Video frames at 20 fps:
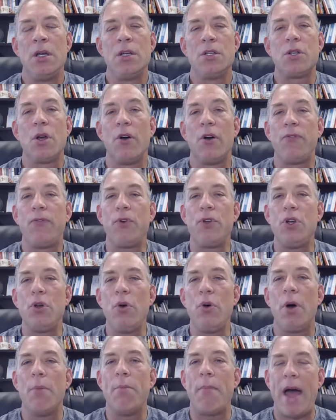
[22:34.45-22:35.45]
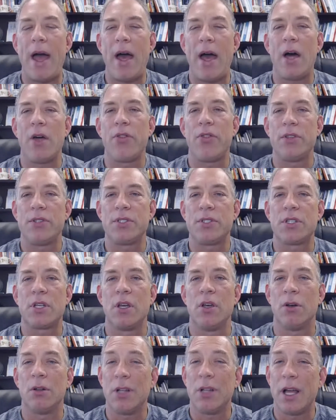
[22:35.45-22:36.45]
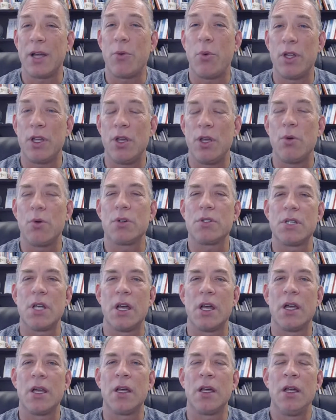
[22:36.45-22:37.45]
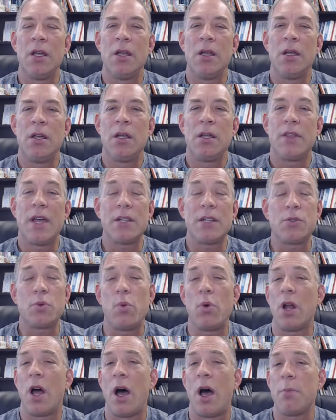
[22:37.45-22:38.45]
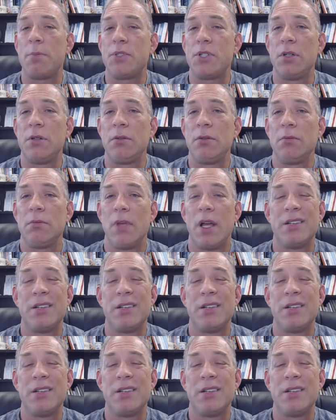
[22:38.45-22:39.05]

So if we do a math skill, like what you were saying, that's one option.